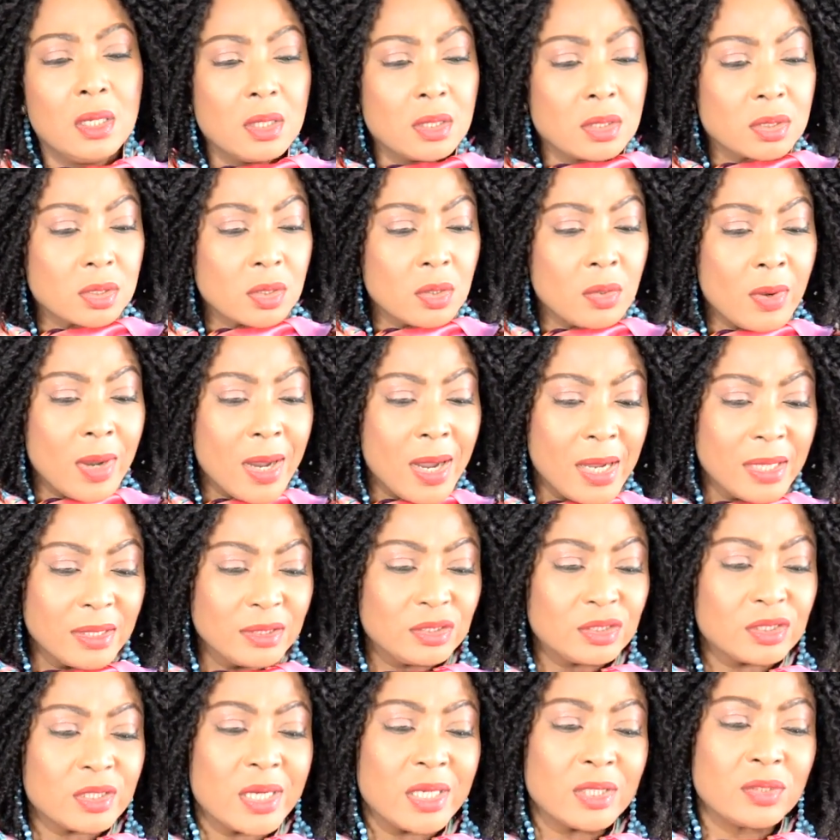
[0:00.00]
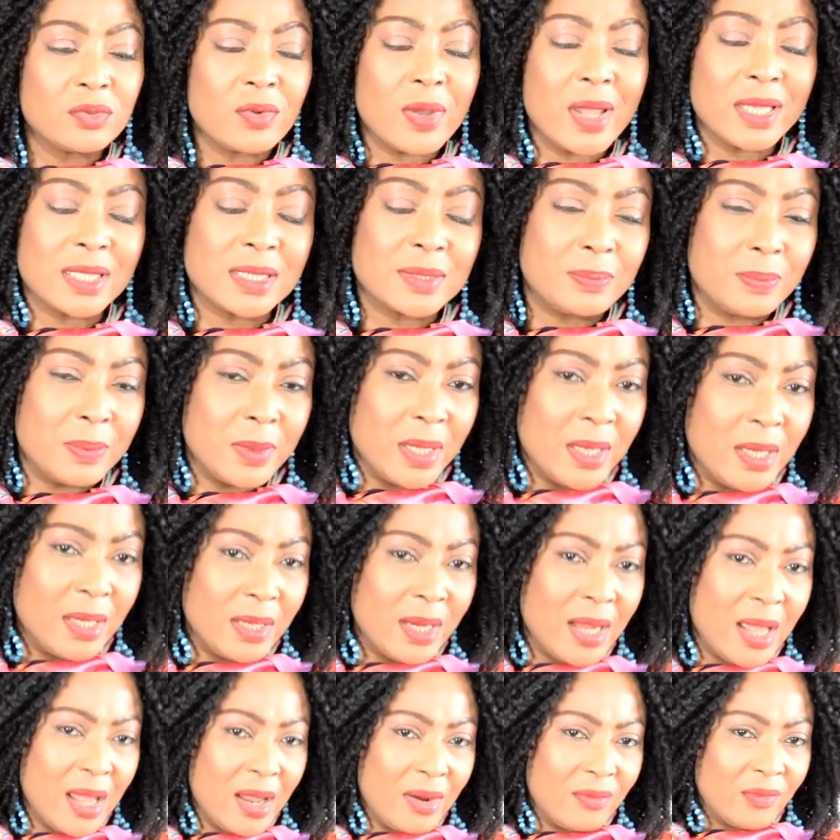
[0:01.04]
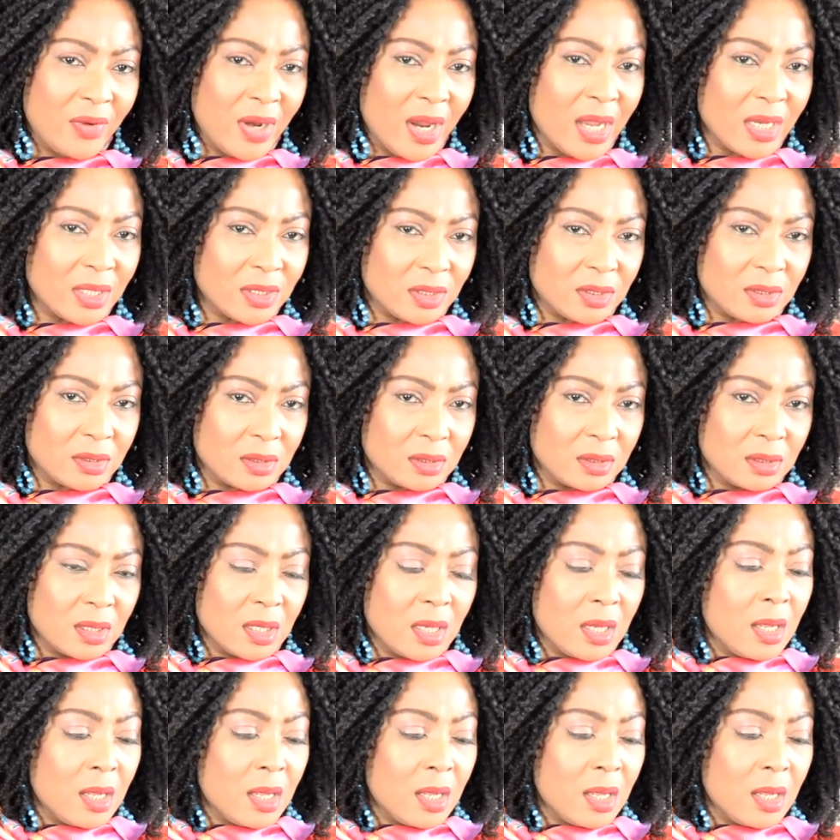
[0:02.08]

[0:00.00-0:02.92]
So I try to explain every action.